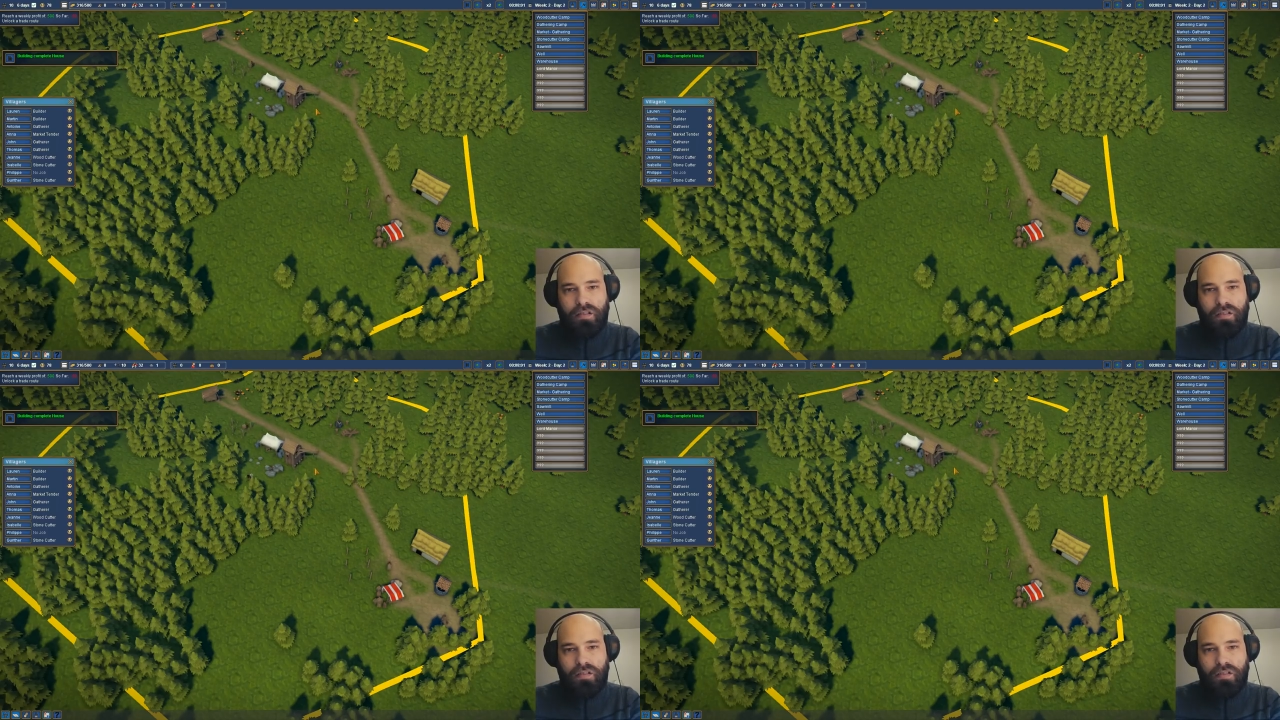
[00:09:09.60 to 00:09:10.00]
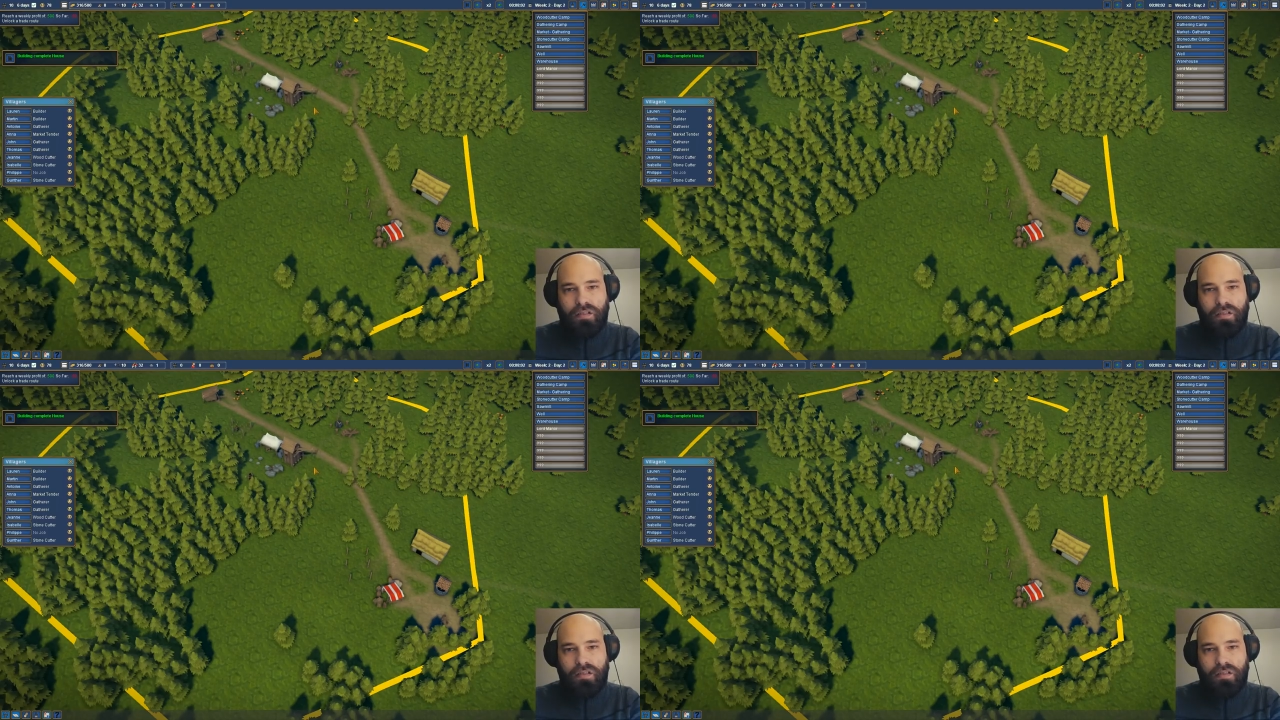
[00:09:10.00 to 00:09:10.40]

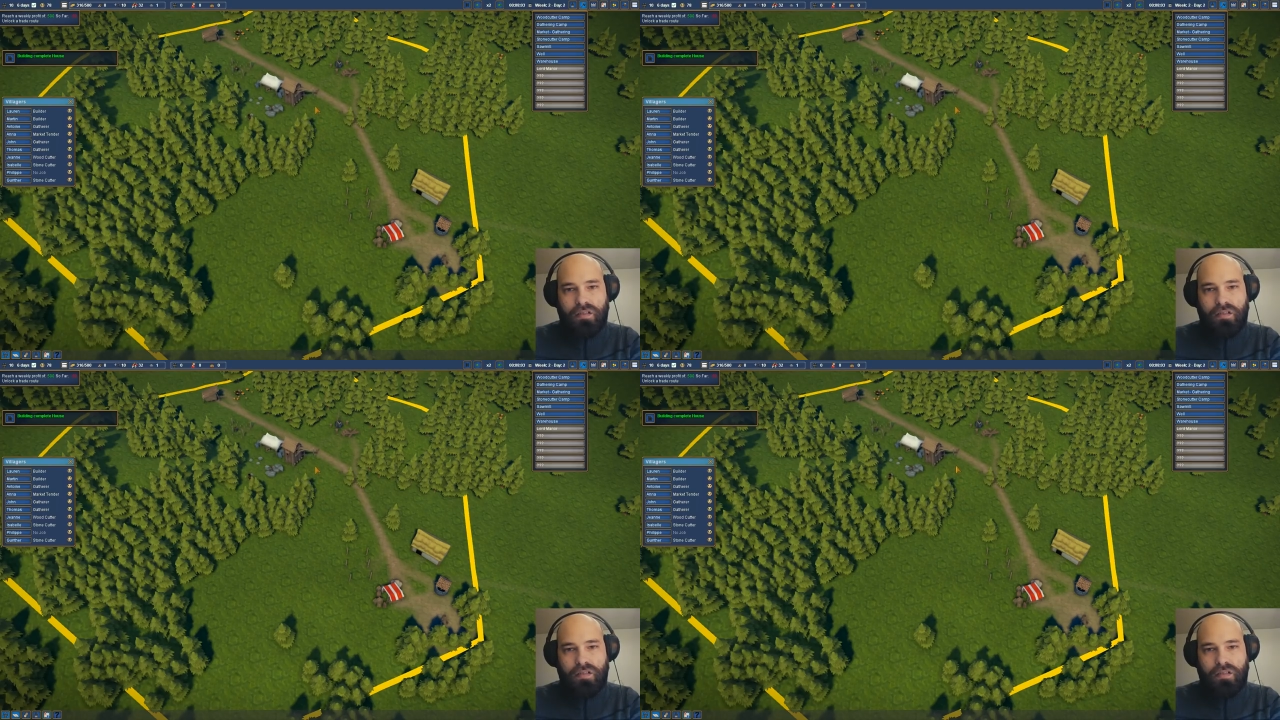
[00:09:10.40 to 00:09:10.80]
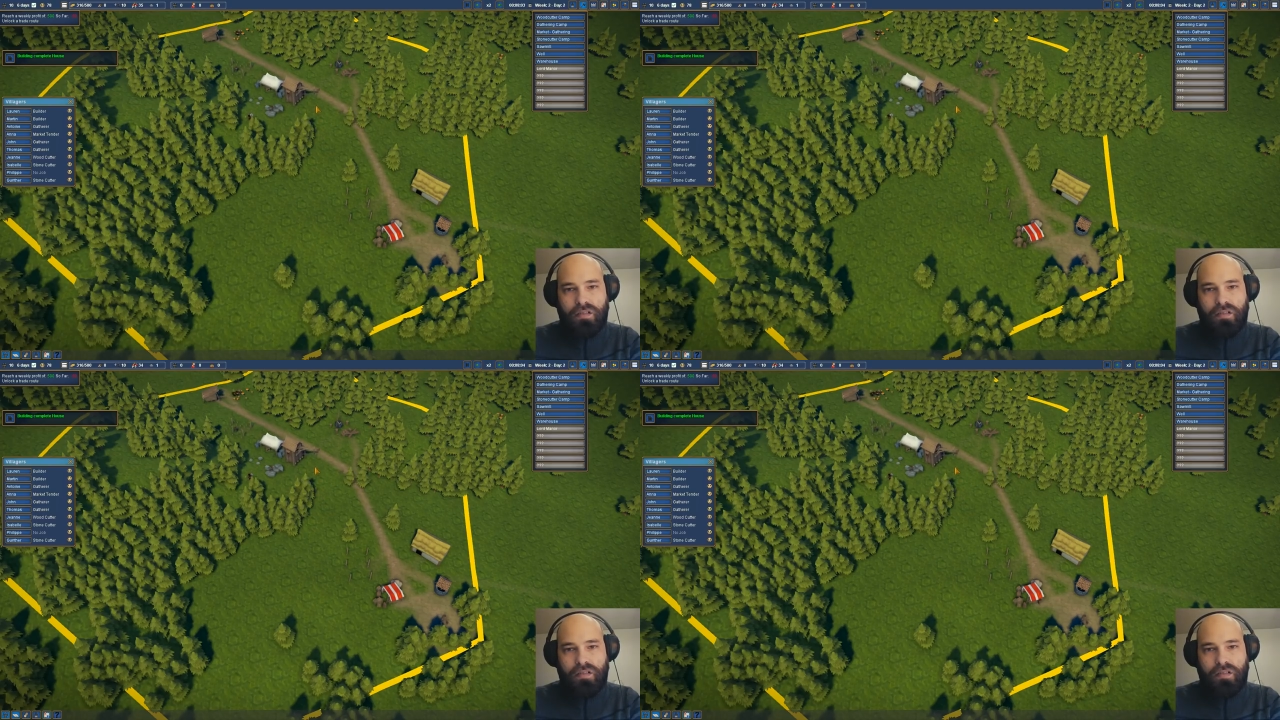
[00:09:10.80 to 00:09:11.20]

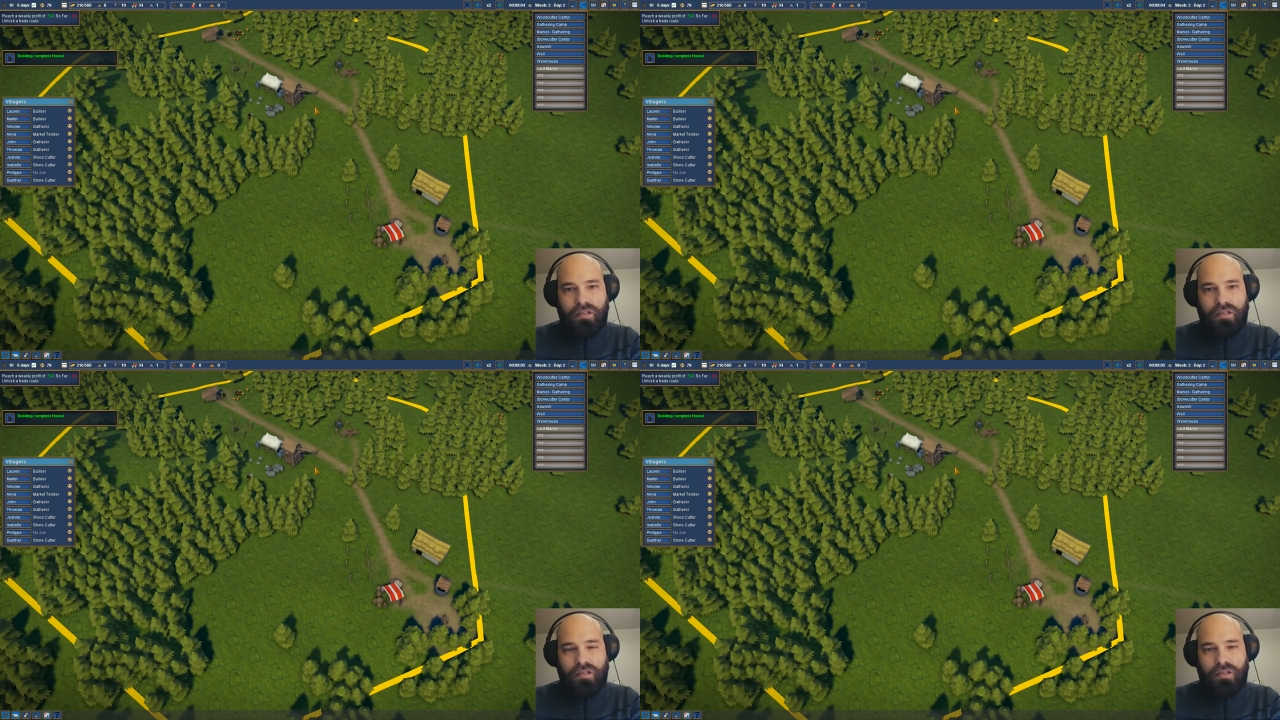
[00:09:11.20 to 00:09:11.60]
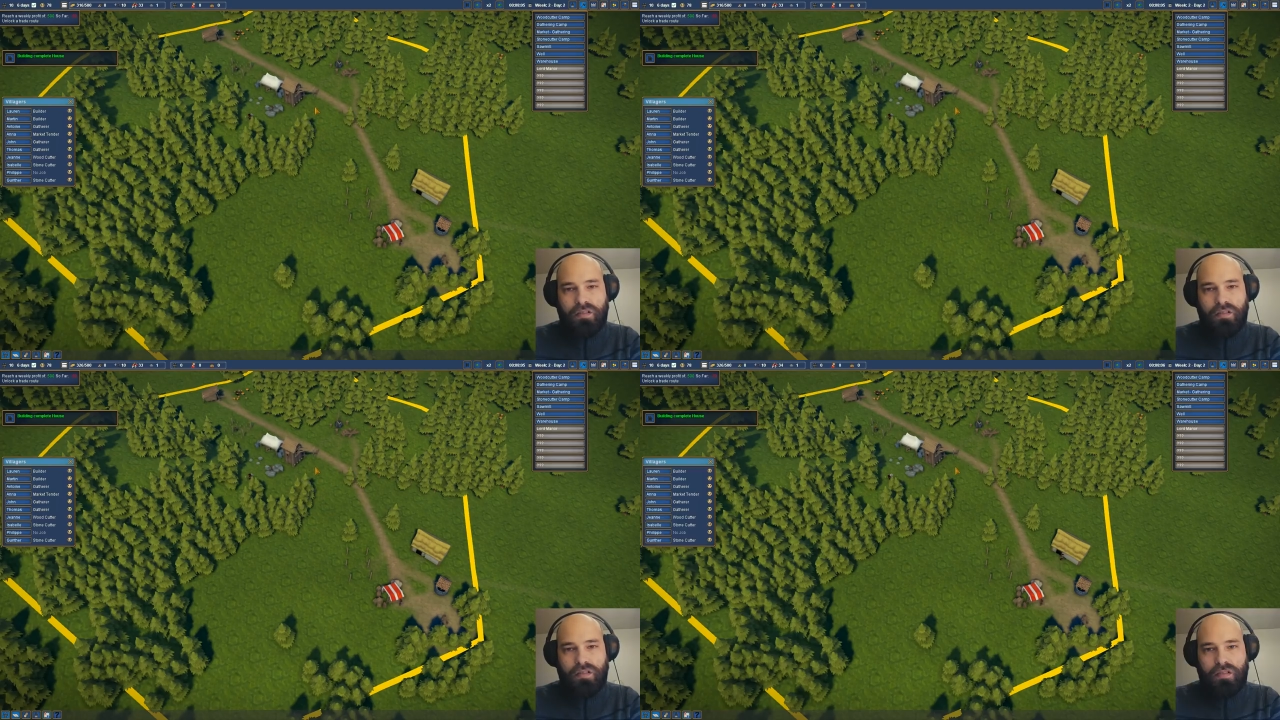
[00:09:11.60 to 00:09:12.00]

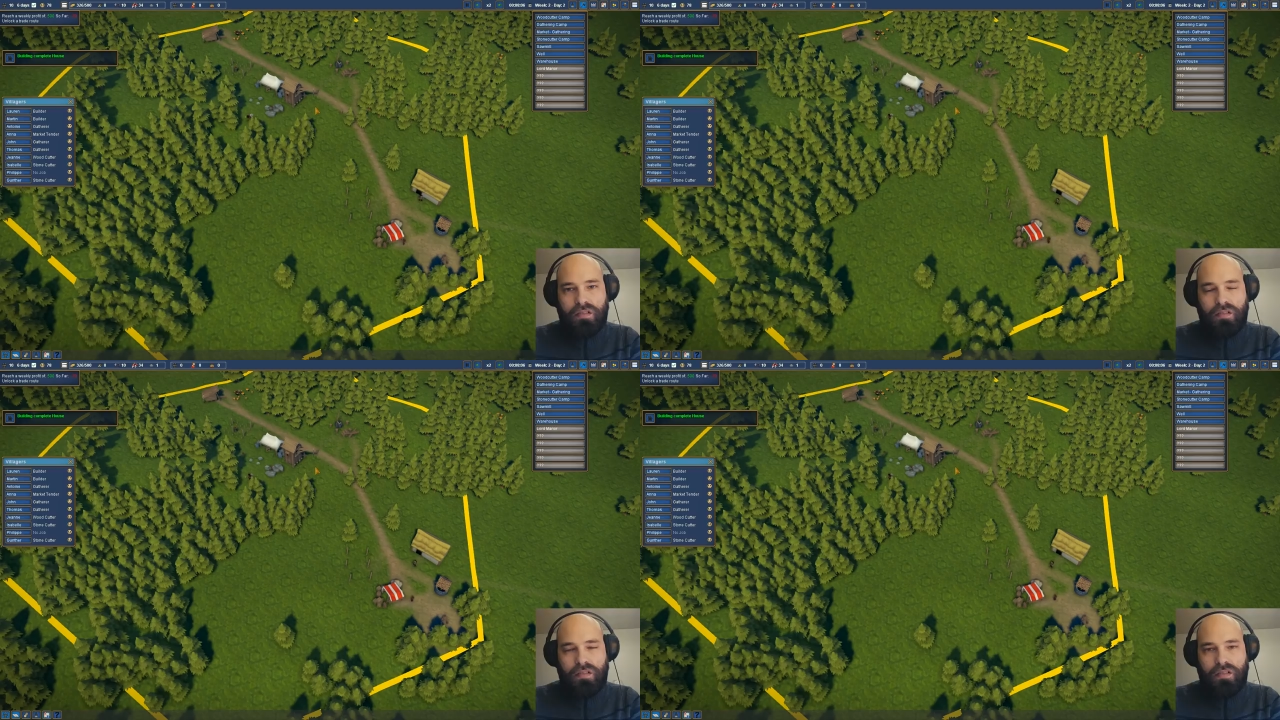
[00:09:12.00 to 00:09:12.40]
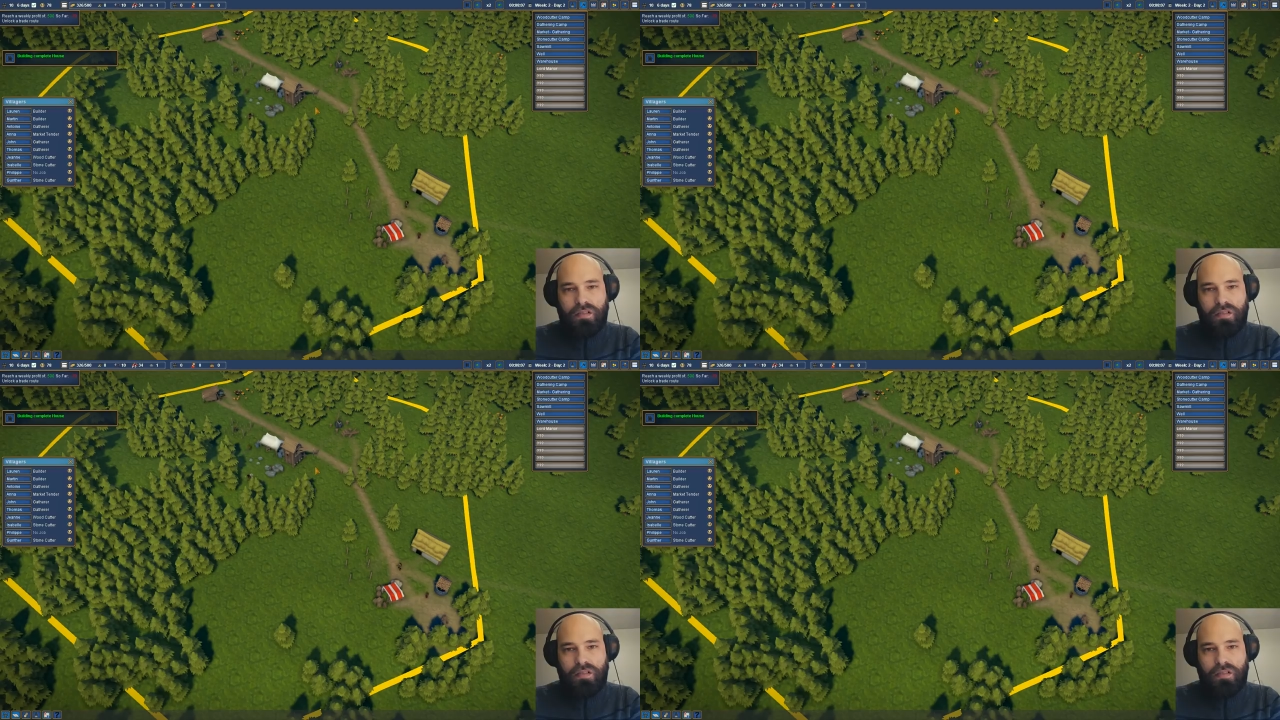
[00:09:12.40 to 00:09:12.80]
Nothing is said.